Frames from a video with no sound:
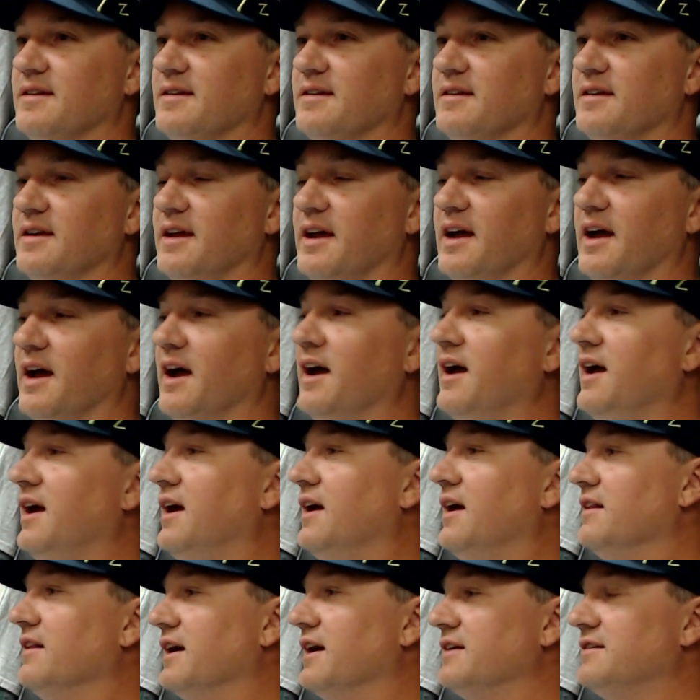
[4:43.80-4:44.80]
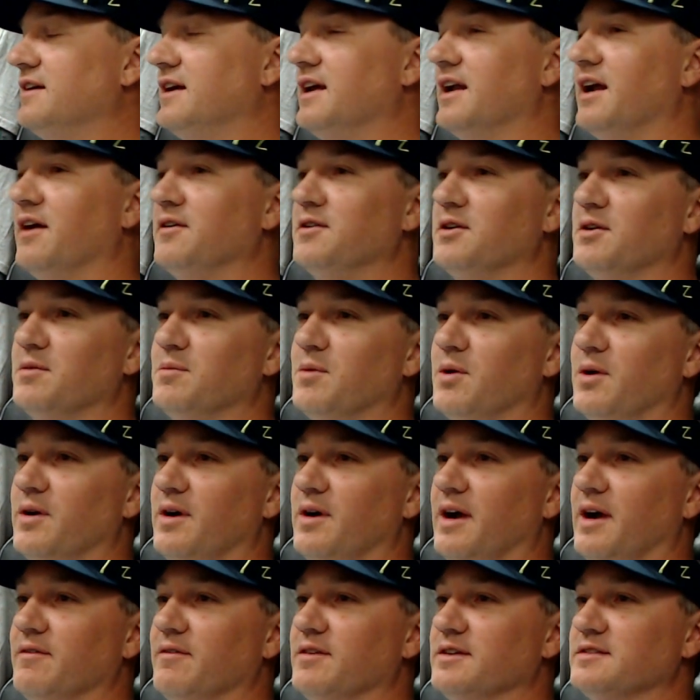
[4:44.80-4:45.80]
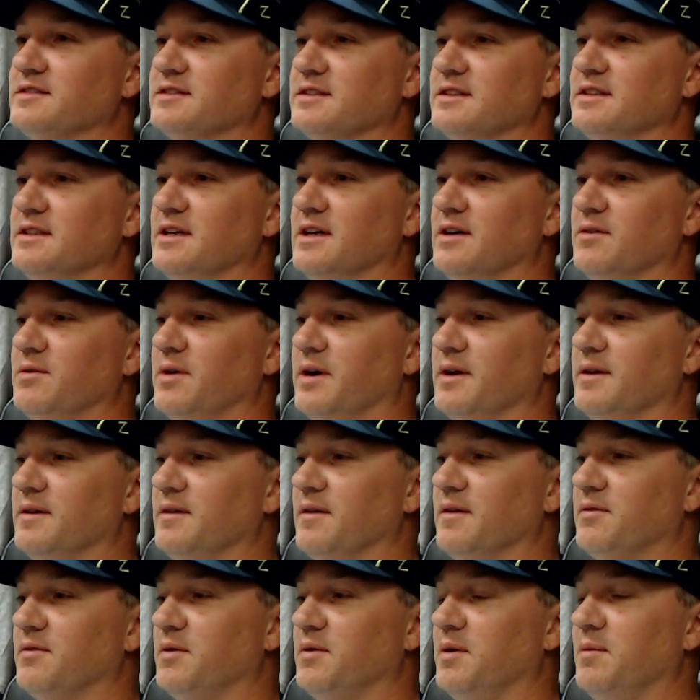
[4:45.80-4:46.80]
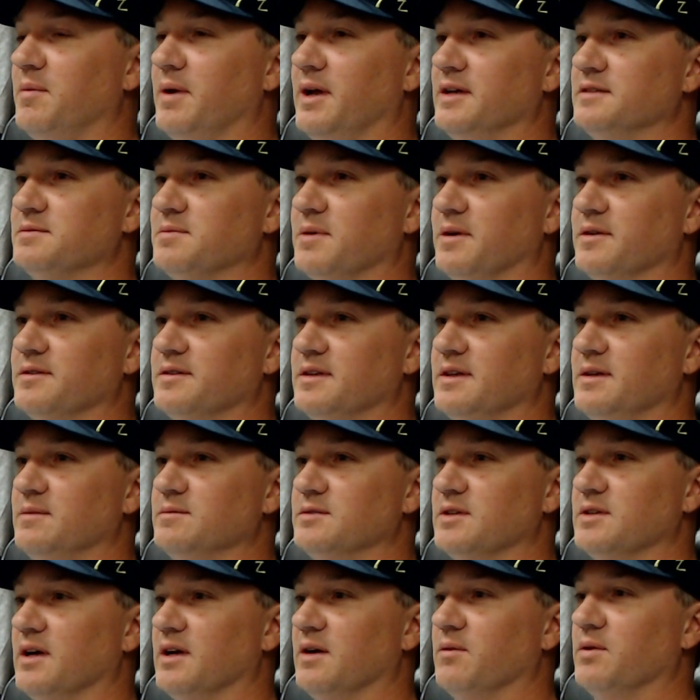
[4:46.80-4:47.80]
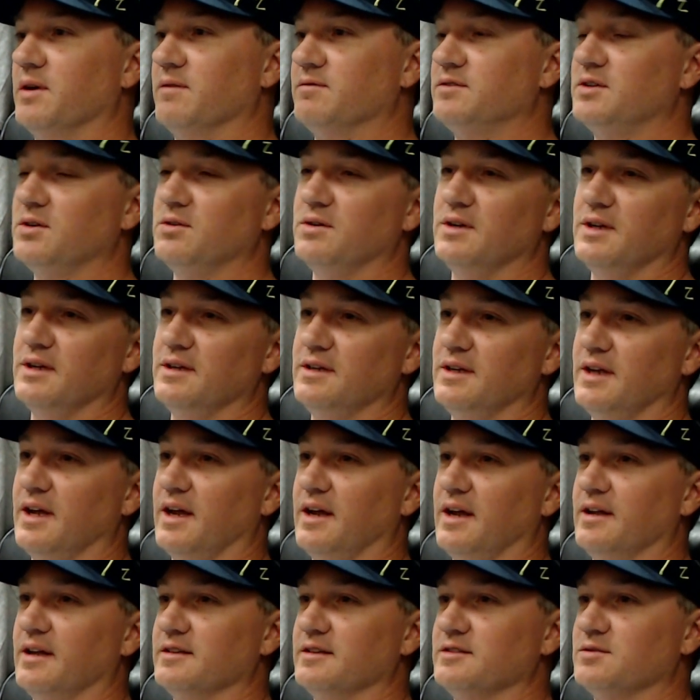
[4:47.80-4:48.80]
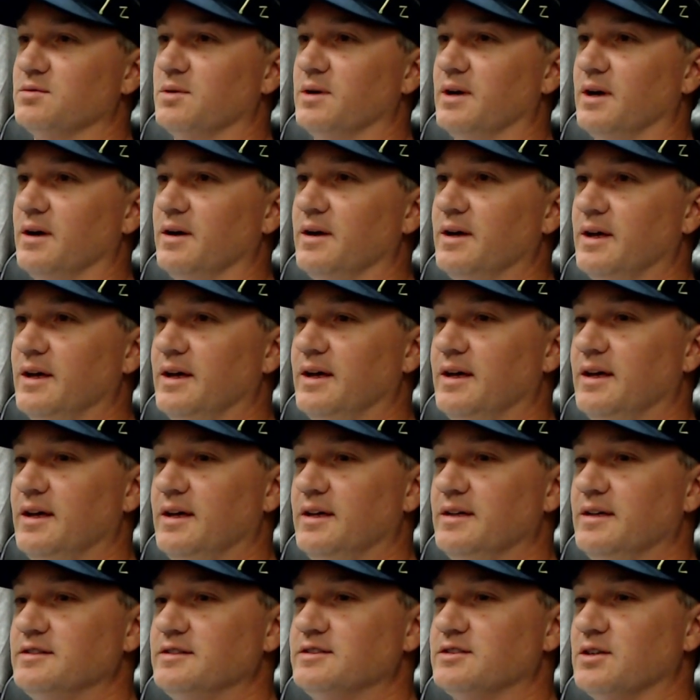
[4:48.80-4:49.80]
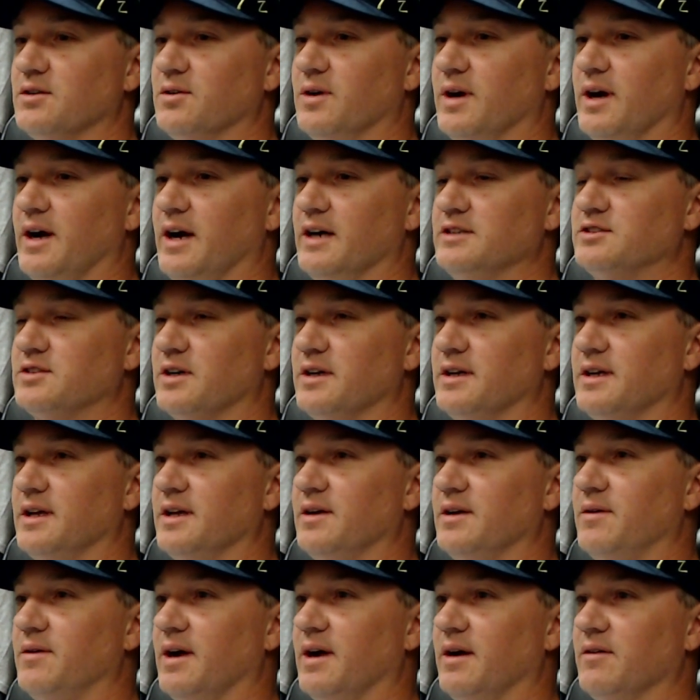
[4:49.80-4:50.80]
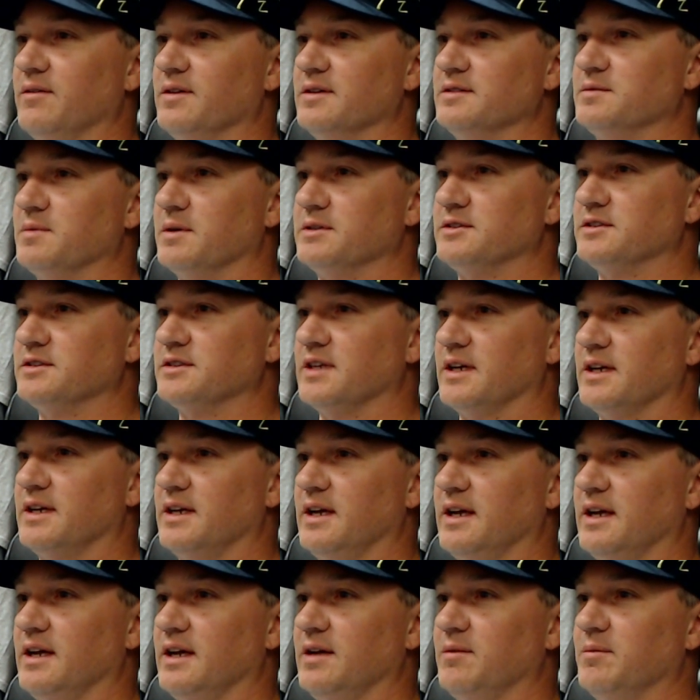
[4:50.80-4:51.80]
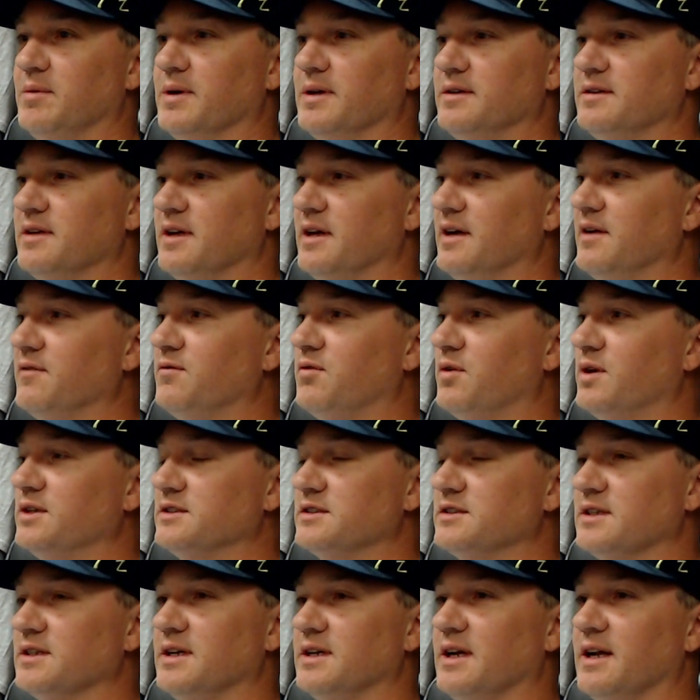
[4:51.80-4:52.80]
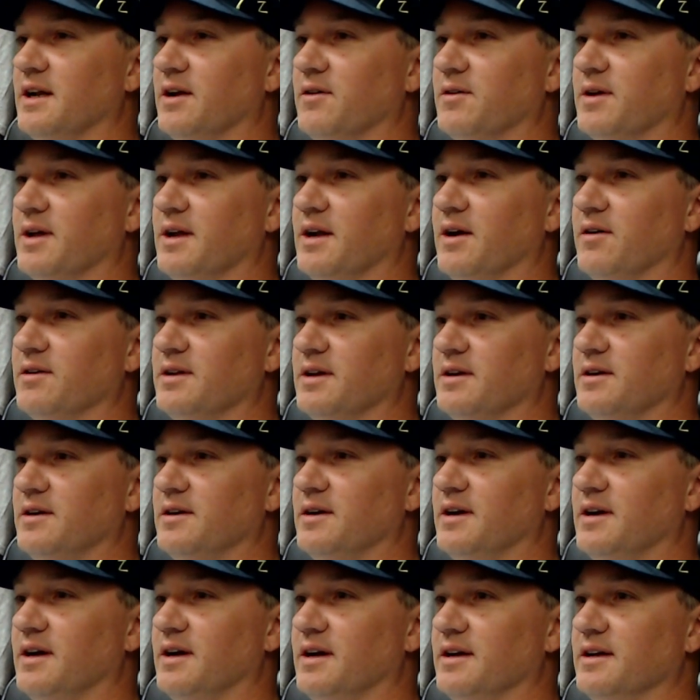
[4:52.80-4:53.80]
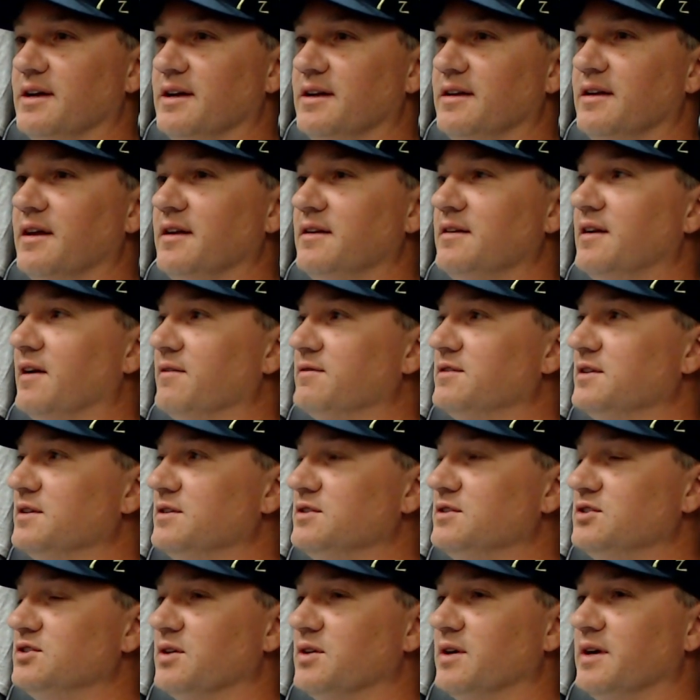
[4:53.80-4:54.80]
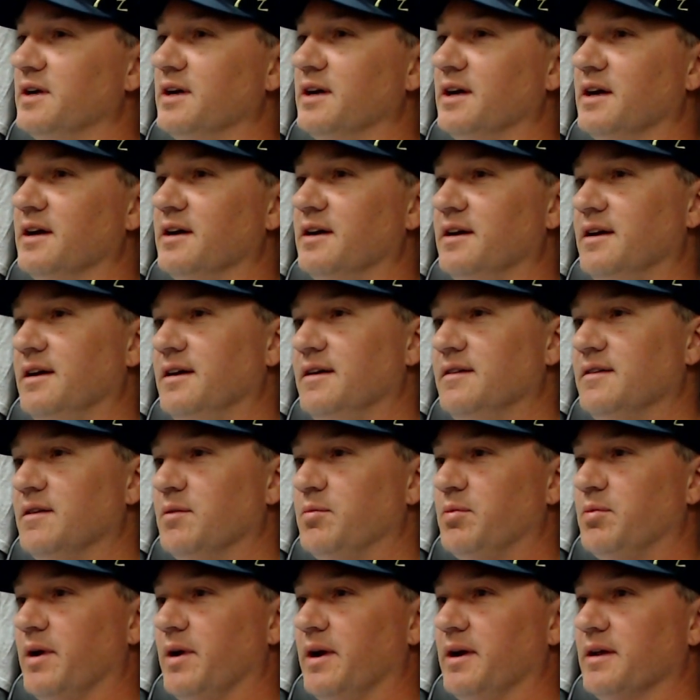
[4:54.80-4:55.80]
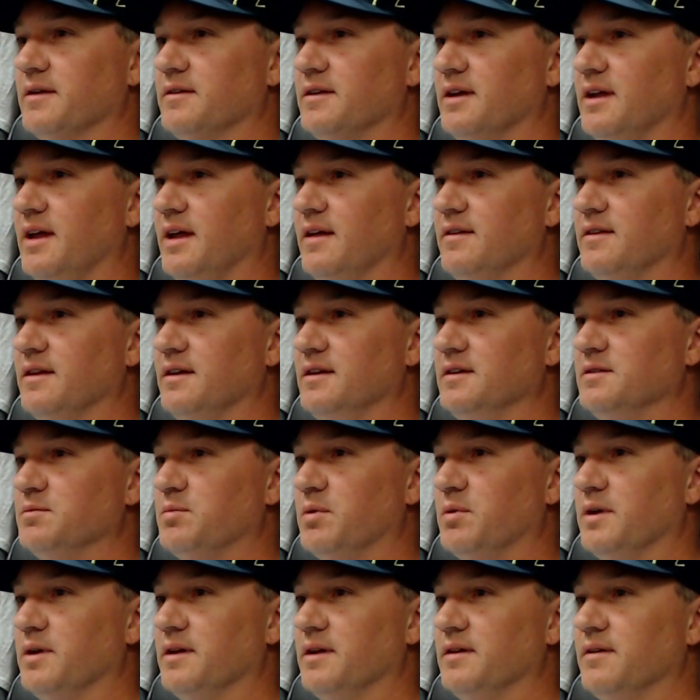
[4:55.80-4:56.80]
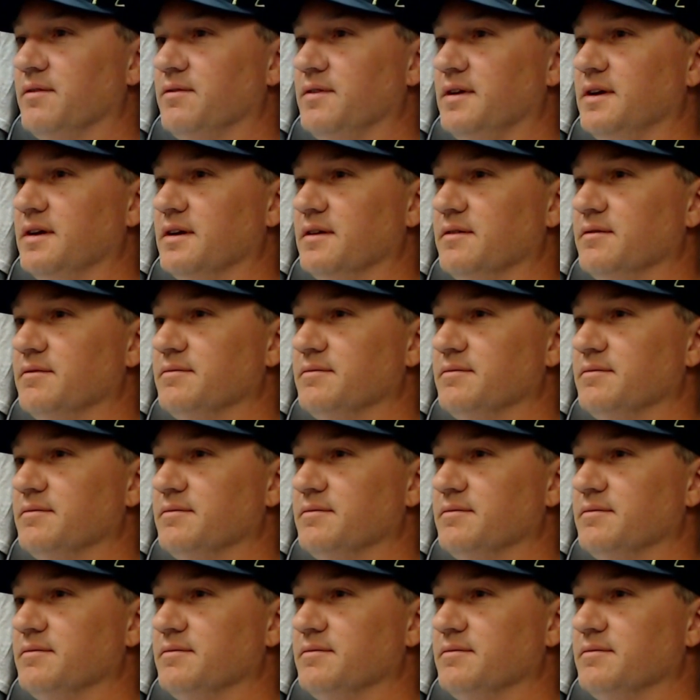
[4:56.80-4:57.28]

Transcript: Yeah, I'd like to get out here more. Obviously, running the 3 baseball teams. We have 2 in Indiana as well. So I try to get around as much as I can, but unfortunately, I don't get out here enough to enjoy the product that Anthony's put on the field.